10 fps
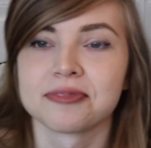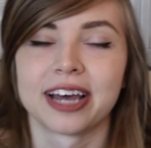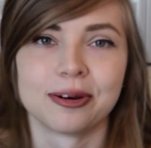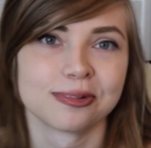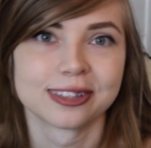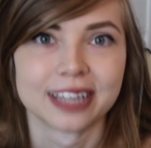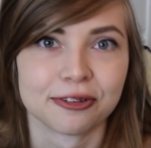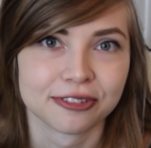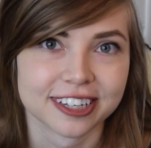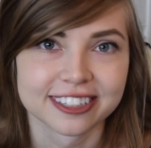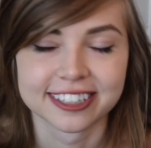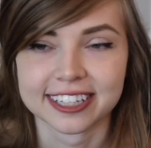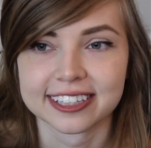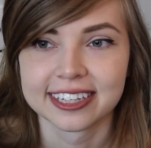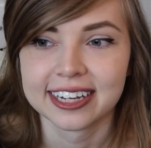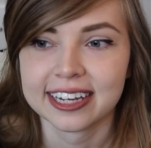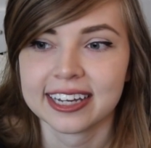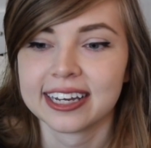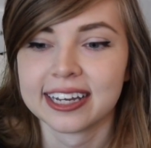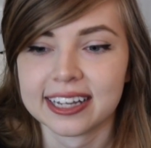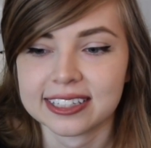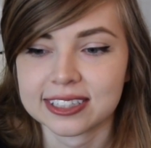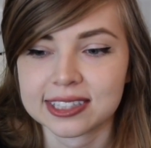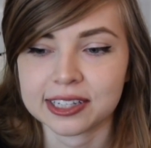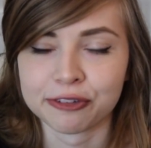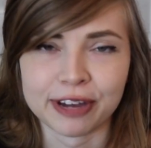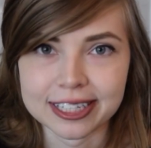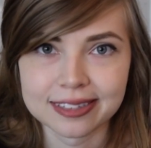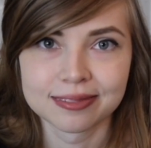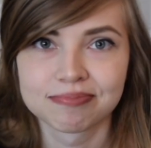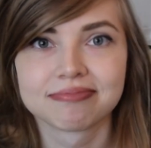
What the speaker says: how it was selfish and just the effect.